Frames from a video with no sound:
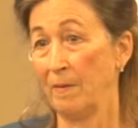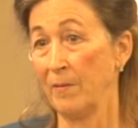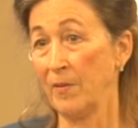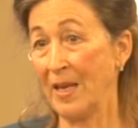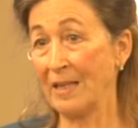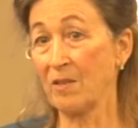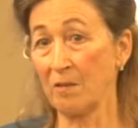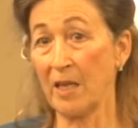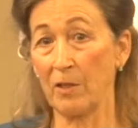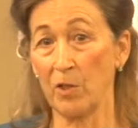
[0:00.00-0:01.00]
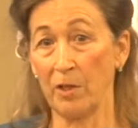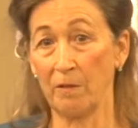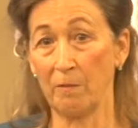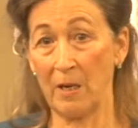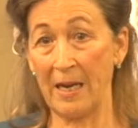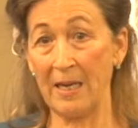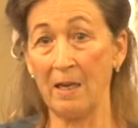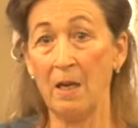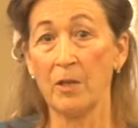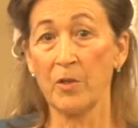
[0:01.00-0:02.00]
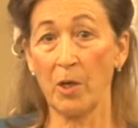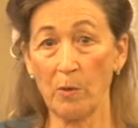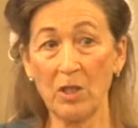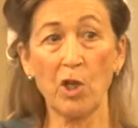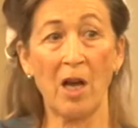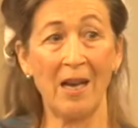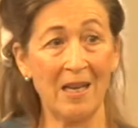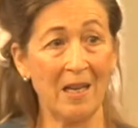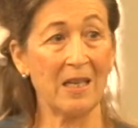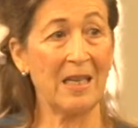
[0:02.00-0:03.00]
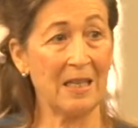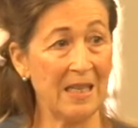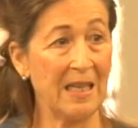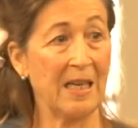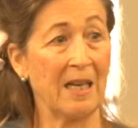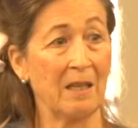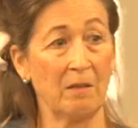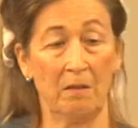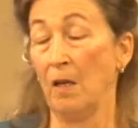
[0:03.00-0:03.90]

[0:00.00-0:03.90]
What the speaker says: Sex selection, right? So in China, India,